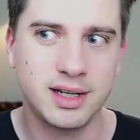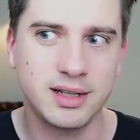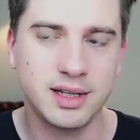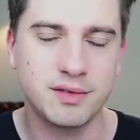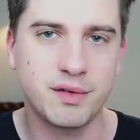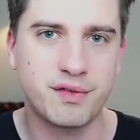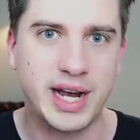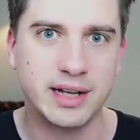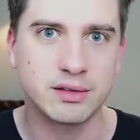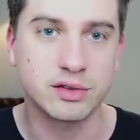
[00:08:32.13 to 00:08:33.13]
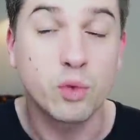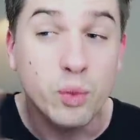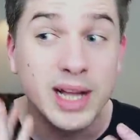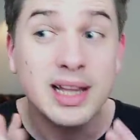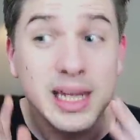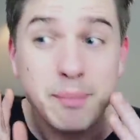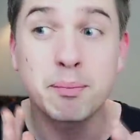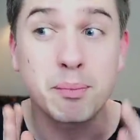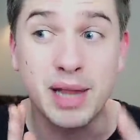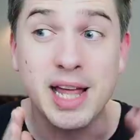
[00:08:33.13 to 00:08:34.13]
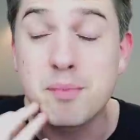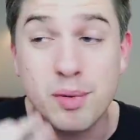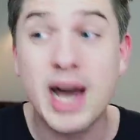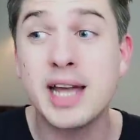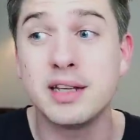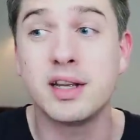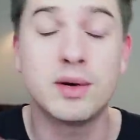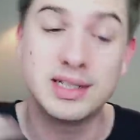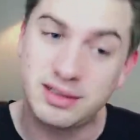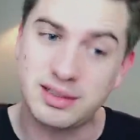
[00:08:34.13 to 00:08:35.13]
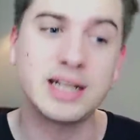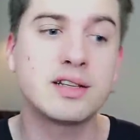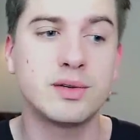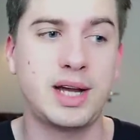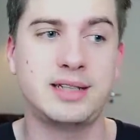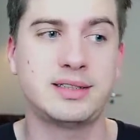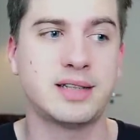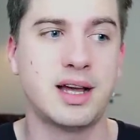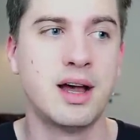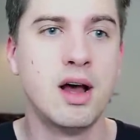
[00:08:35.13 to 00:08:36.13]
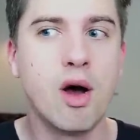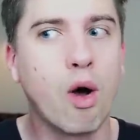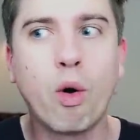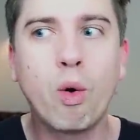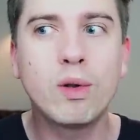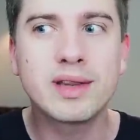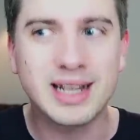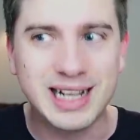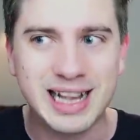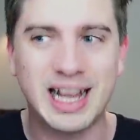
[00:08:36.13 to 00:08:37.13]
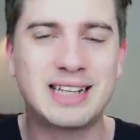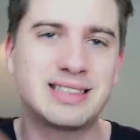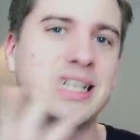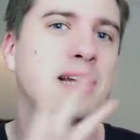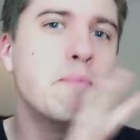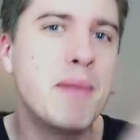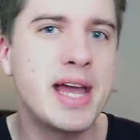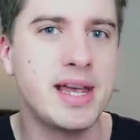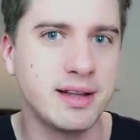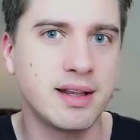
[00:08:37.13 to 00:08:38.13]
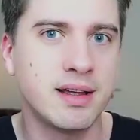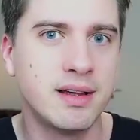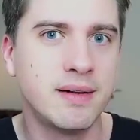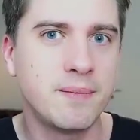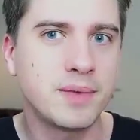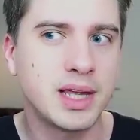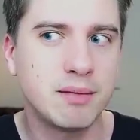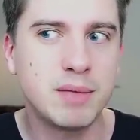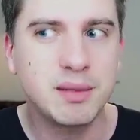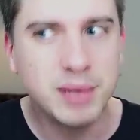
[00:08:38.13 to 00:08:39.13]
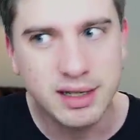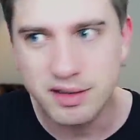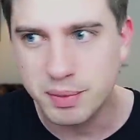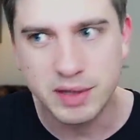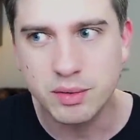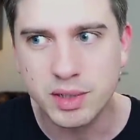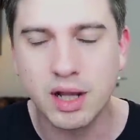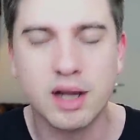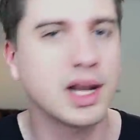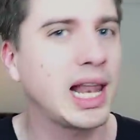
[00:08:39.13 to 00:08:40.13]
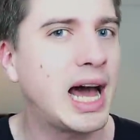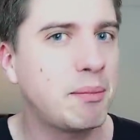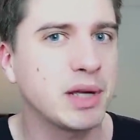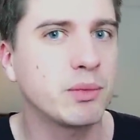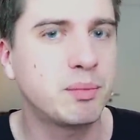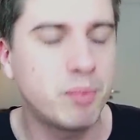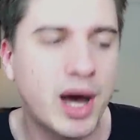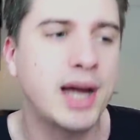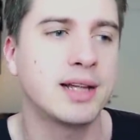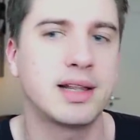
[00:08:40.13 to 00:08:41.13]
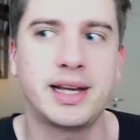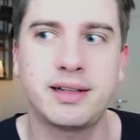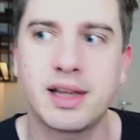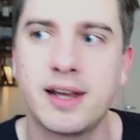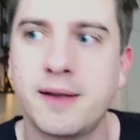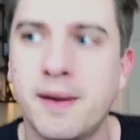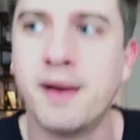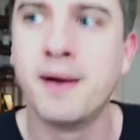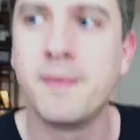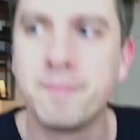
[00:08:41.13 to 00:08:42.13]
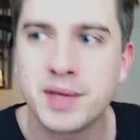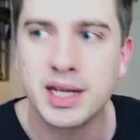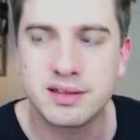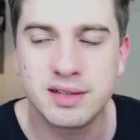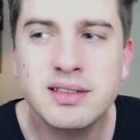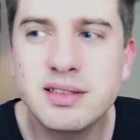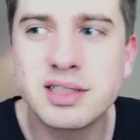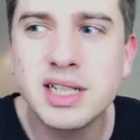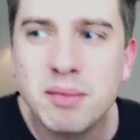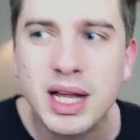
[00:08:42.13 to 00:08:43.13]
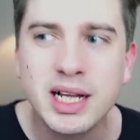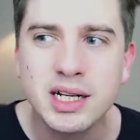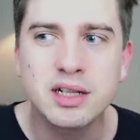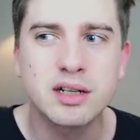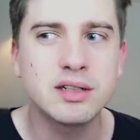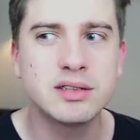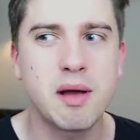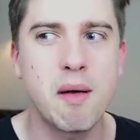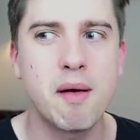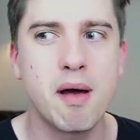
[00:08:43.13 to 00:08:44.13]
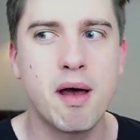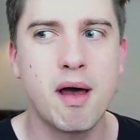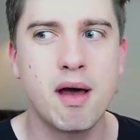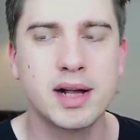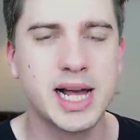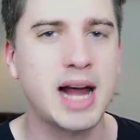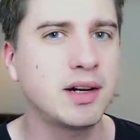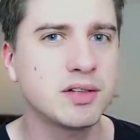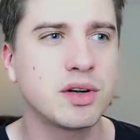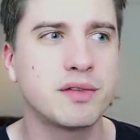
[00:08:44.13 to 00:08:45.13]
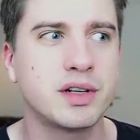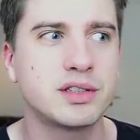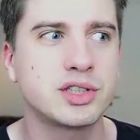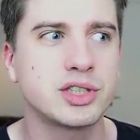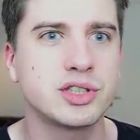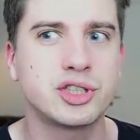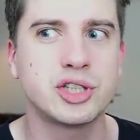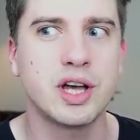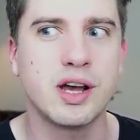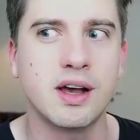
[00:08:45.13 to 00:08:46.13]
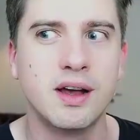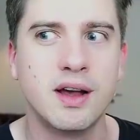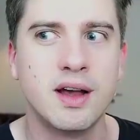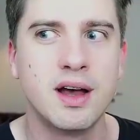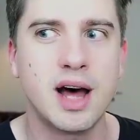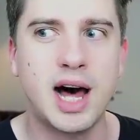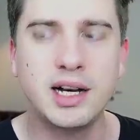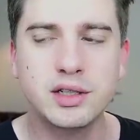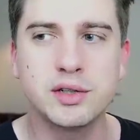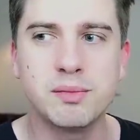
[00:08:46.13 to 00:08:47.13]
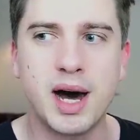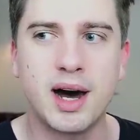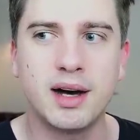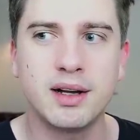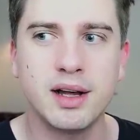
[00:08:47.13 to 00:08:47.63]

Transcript: in the finals? Or will he play Brian, you know, and stick to his old classic main? And maybe he's been doing a lot of labbing with Brian lately. It did seem like a good character versus Akuma,